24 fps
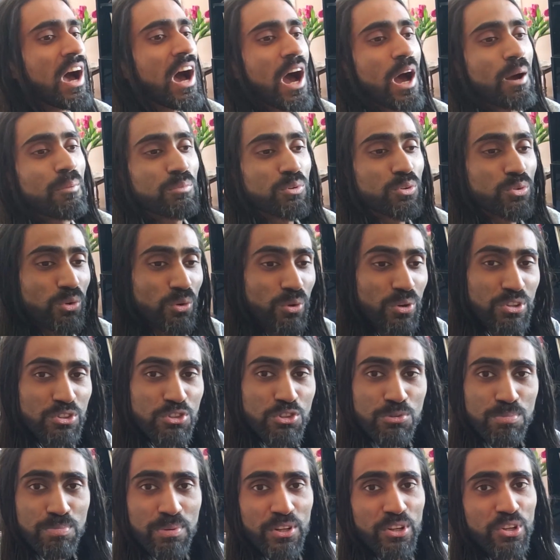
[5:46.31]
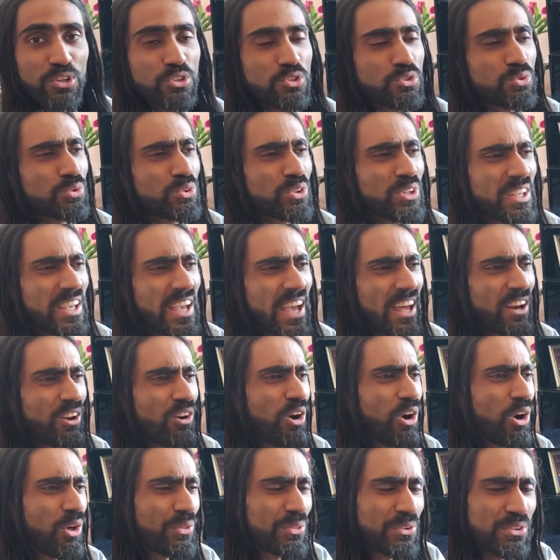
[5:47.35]
I'm growing spiritually. And
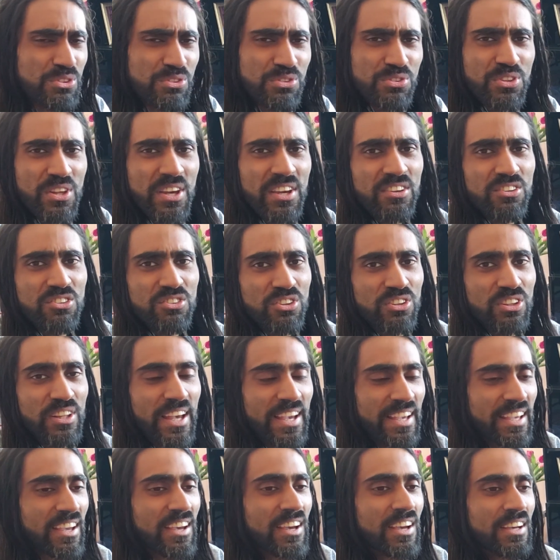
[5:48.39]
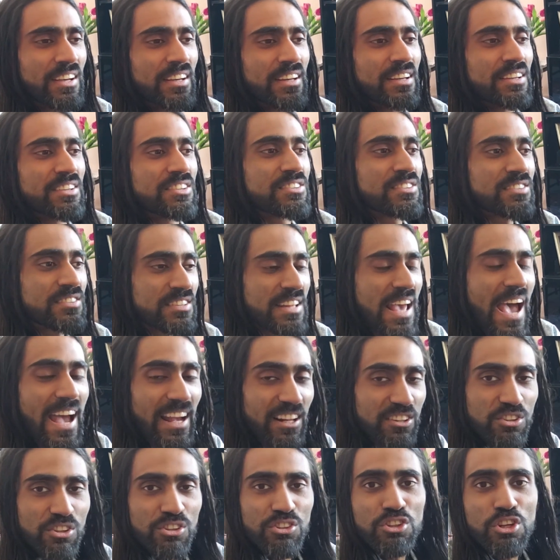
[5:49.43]
all these things are like
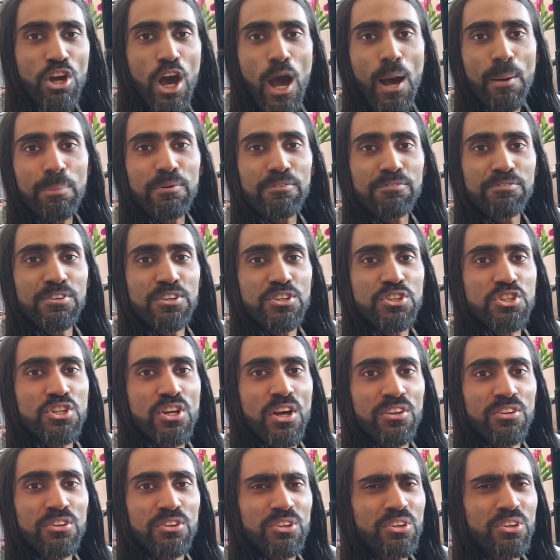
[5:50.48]
stacked on top of each other.